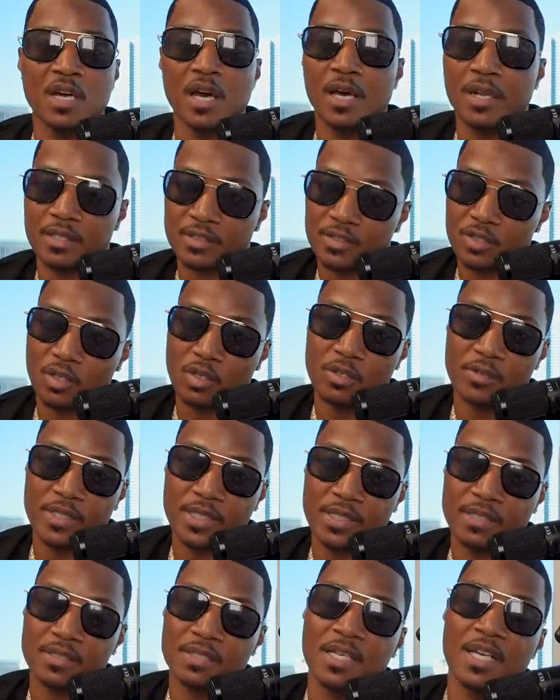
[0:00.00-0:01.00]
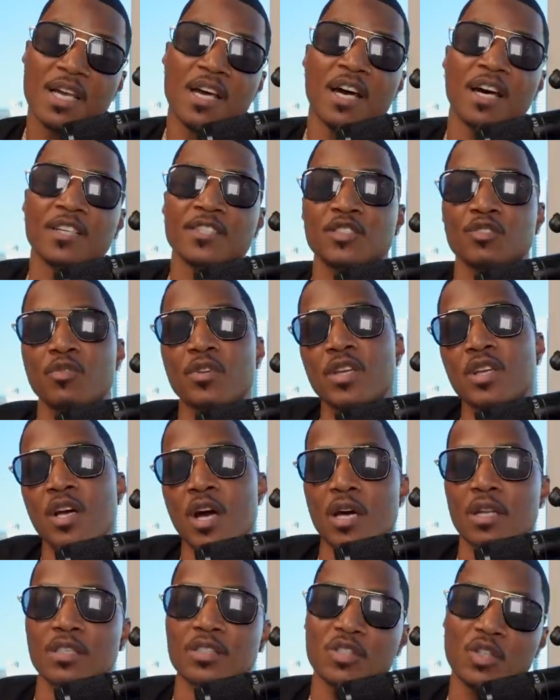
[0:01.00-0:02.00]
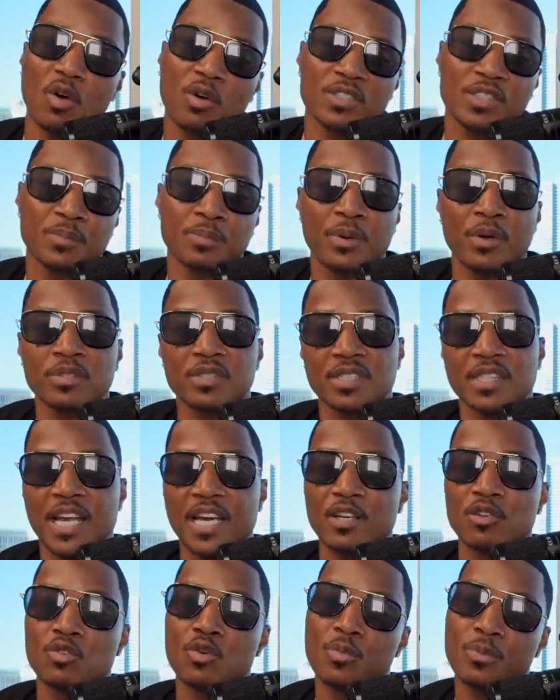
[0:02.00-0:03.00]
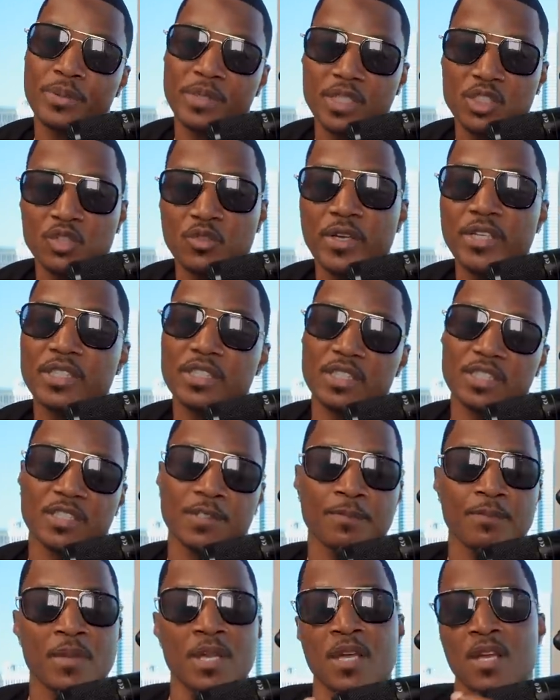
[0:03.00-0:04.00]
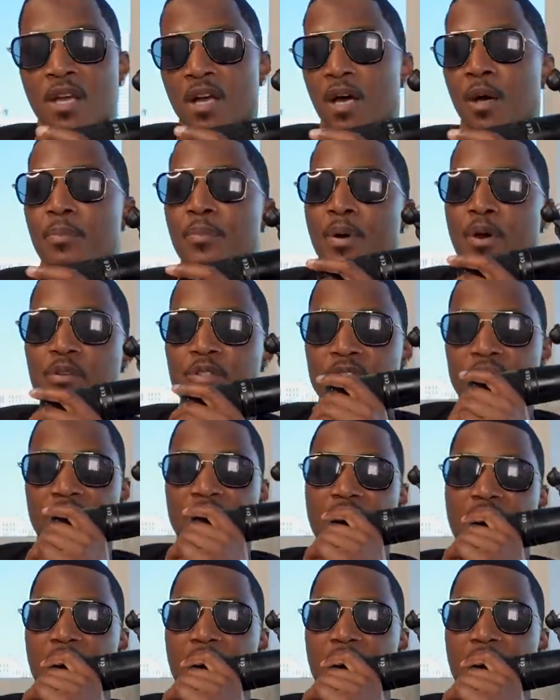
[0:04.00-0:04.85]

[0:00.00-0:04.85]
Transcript: connoisseur is. A street connoisseur is a person that grew up in the trenches, a person